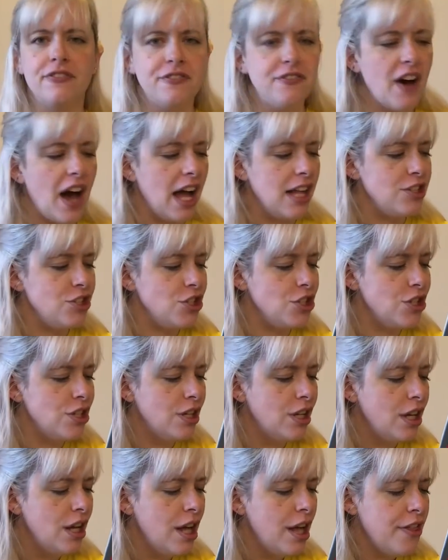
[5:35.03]
Fudge.
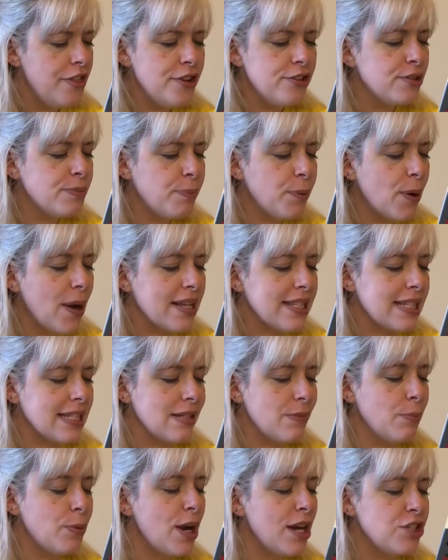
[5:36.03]
There's
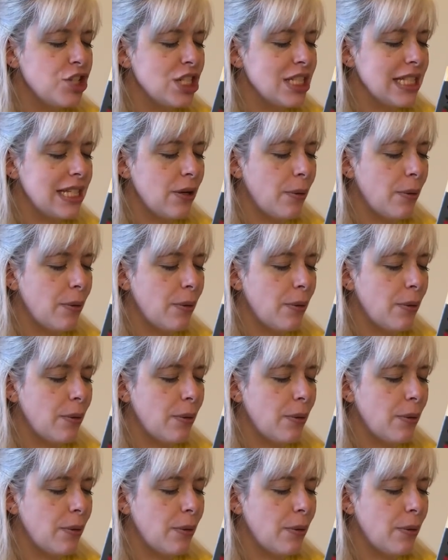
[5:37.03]
precious